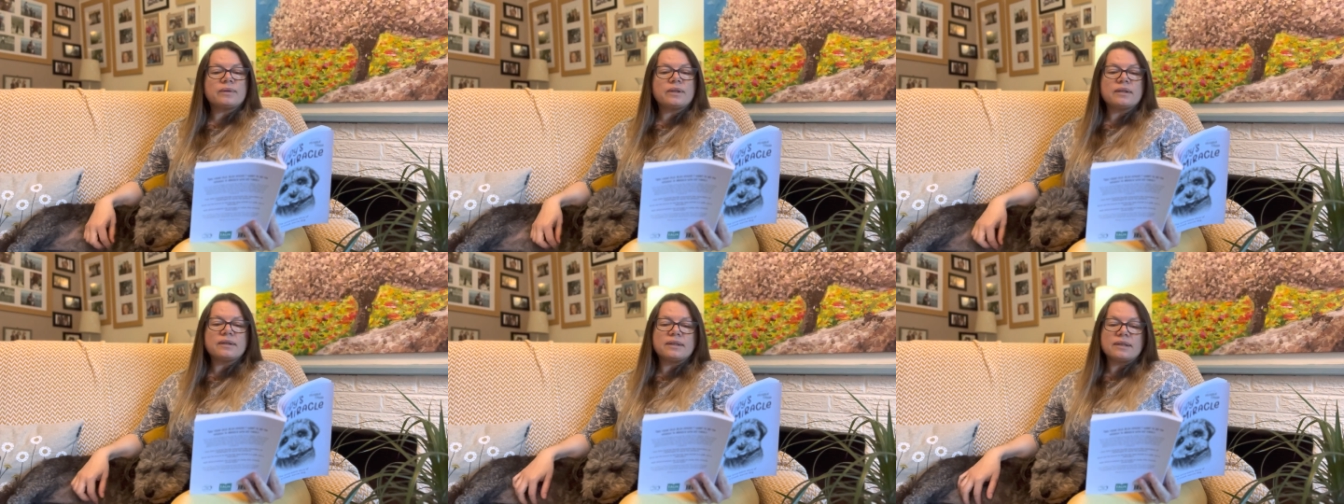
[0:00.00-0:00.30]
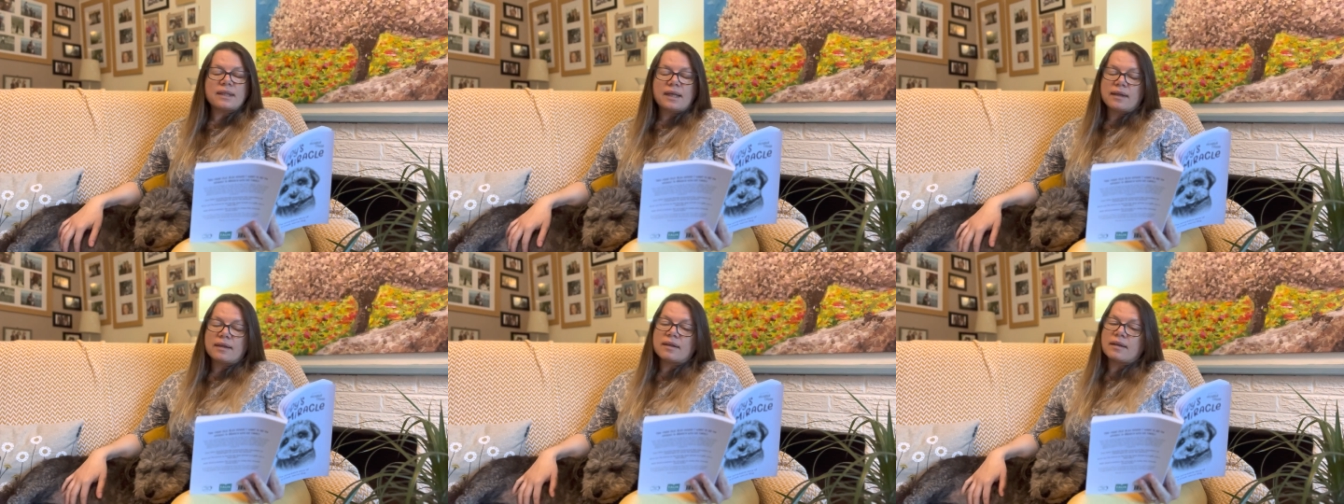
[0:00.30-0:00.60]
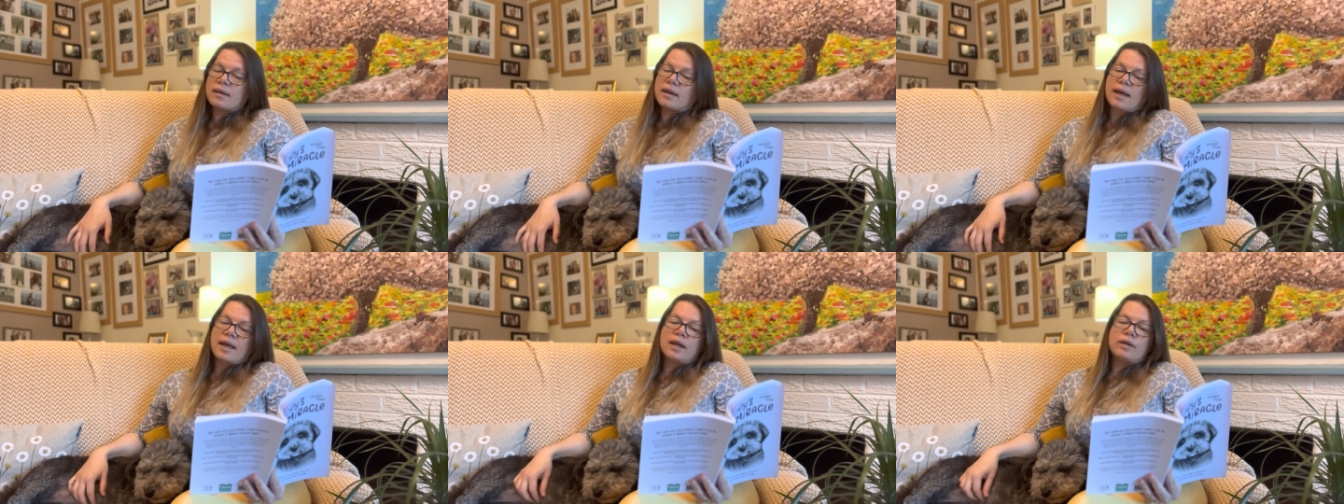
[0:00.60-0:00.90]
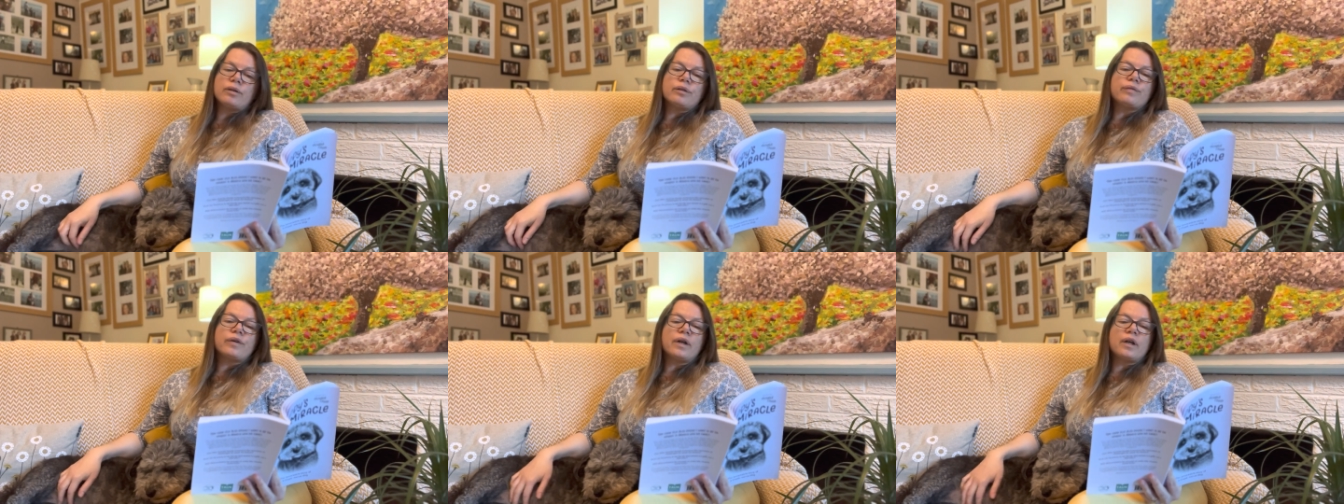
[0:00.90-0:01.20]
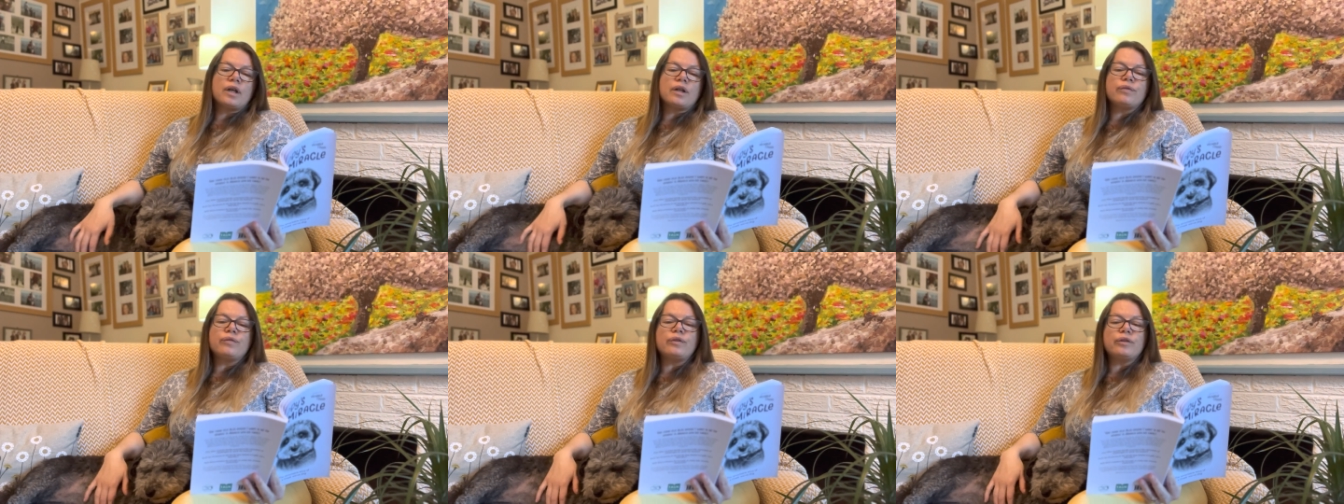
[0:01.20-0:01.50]
to take care of
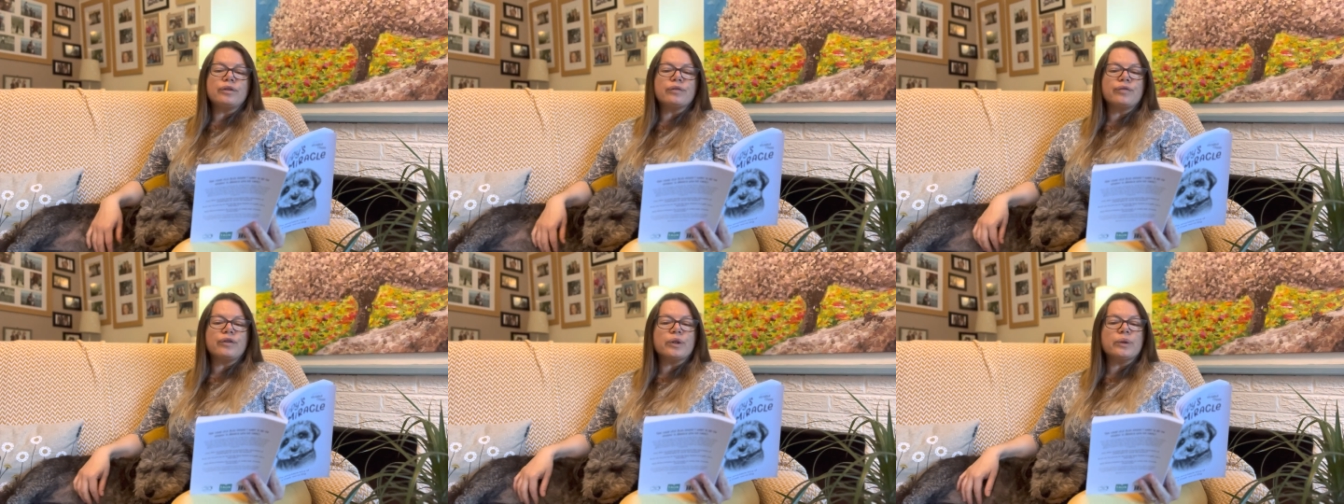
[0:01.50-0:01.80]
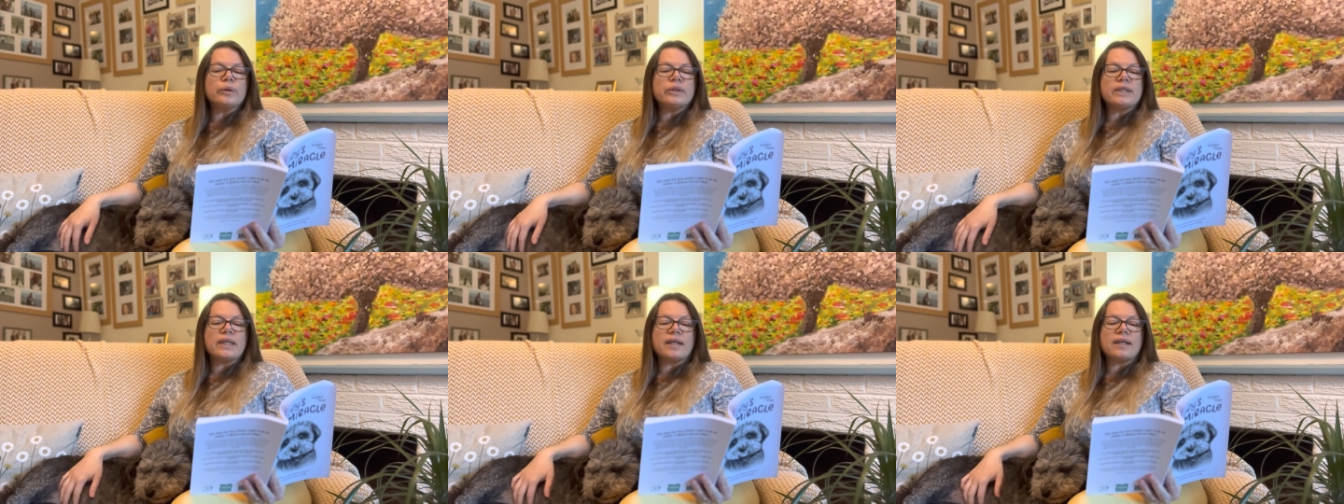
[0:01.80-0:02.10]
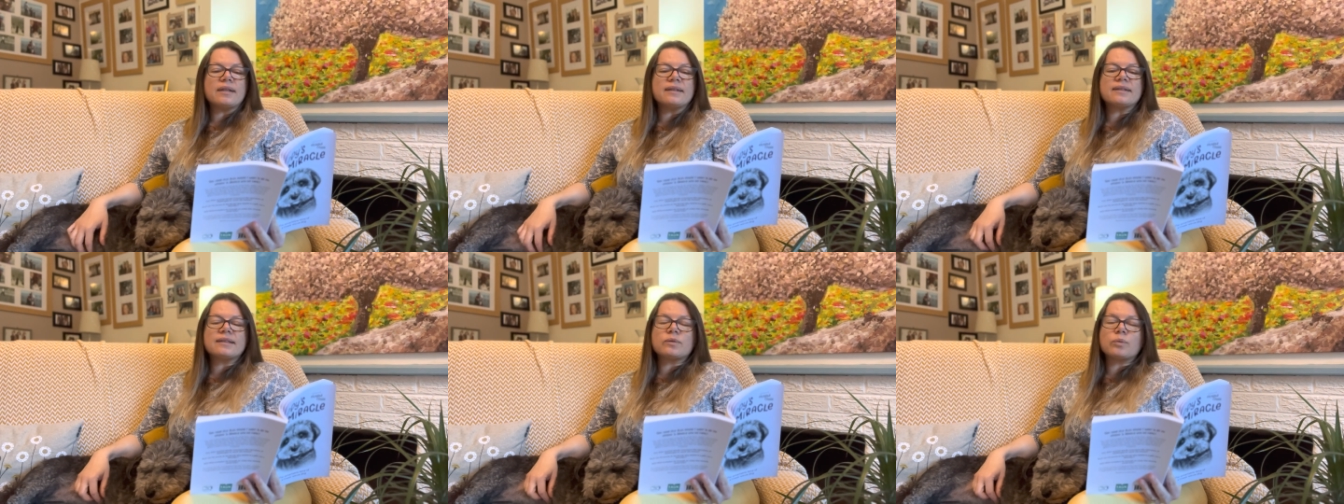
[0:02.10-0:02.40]
her for a few days